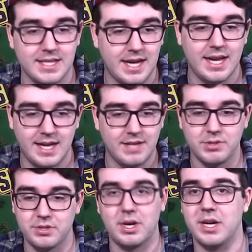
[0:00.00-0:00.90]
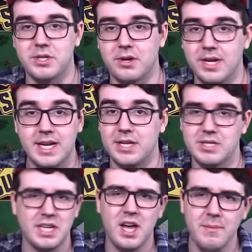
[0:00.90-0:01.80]
And I was trying to turn it in. He
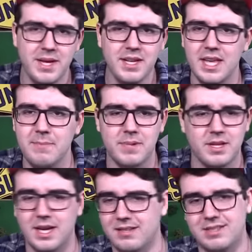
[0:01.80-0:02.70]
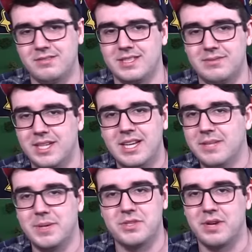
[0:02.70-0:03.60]
was like, nah, man, keep it. The
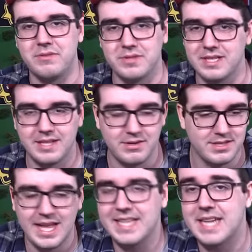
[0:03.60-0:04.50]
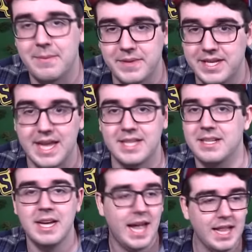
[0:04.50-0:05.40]
bus driver, I was last stop of the day. This
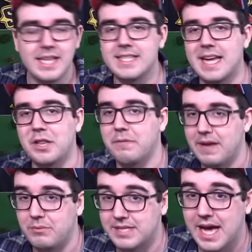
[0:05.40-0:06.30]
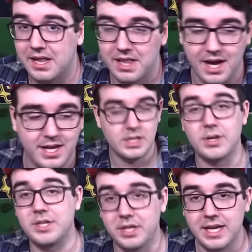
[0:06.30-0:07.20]
Elliott Sadler fan was out of luck.
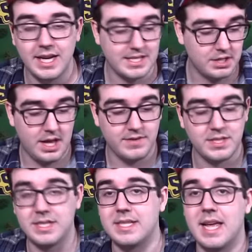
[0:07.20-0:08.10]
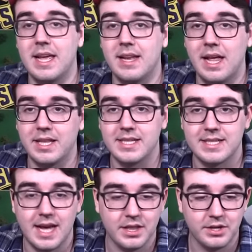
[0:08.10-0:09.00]
So I took it and I still have it to this day. Elliott
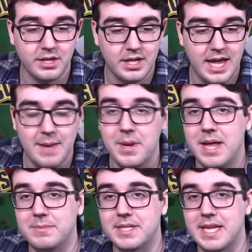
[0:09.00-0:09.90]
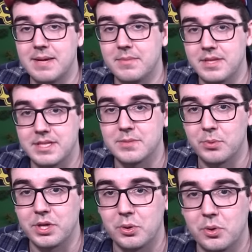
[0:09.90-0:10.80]
Sadler M&M scheme. This is
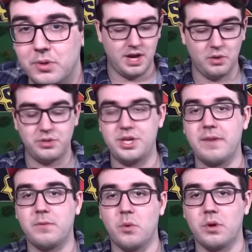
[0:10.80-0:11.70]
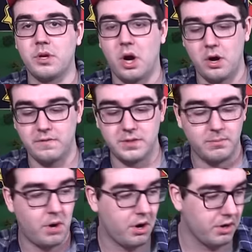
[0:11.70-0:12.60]
pretty cool. Got an old Jeff Gordon car of
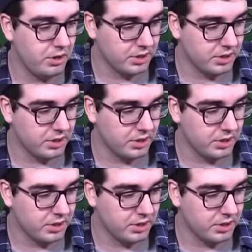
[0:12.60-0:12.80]
tomorrow.